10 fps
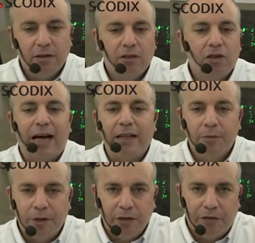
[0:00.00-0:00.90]
not
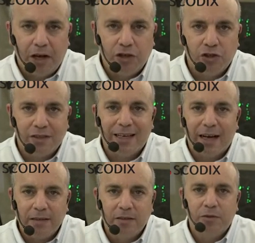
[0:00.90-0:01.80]
other manufacturers, the
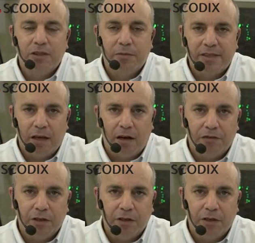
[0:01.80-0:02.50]
customer themselves,